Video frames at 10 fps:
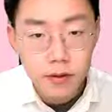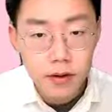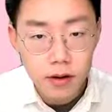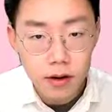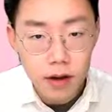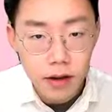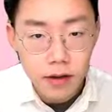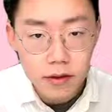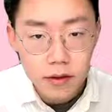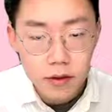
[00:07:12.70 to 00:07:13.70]

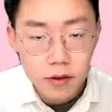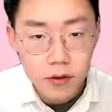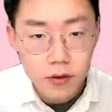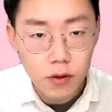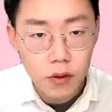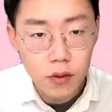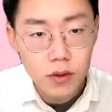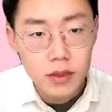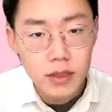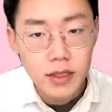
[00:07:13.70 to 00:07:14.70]
Alright, so
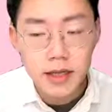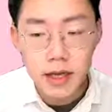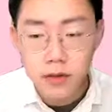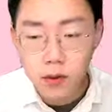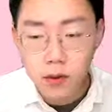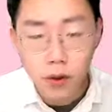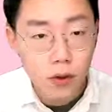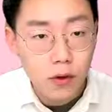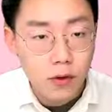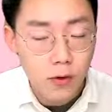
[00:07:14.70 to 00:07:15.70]
that's
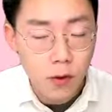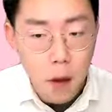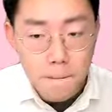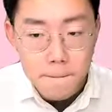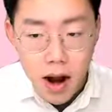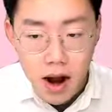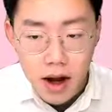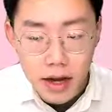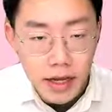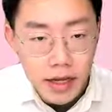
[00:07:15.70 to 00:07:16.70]
all for
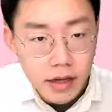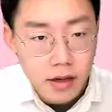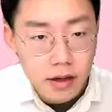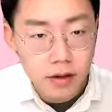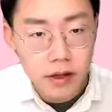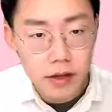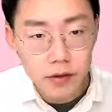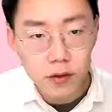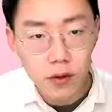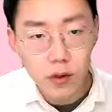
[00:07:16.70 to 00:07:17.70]
part A. Okay,
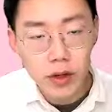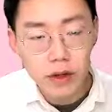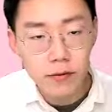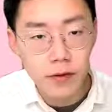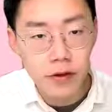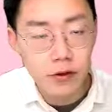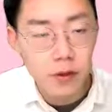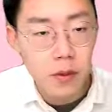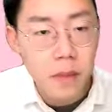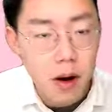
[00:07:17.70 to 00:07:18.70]
so we finish
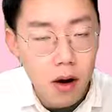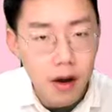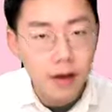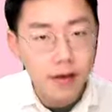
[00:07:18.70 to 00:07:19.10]
part A